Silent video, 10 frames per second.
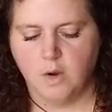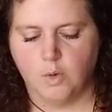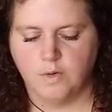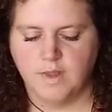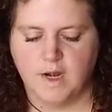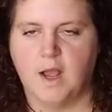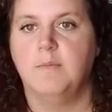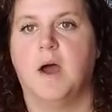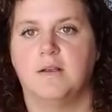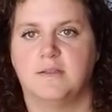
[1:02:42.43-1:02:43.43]
or that
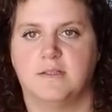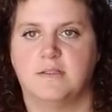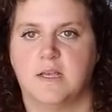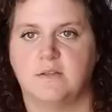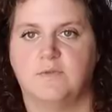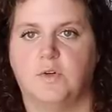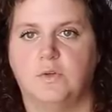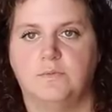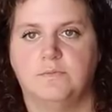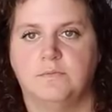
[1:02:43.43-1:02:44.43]
I'm not successful.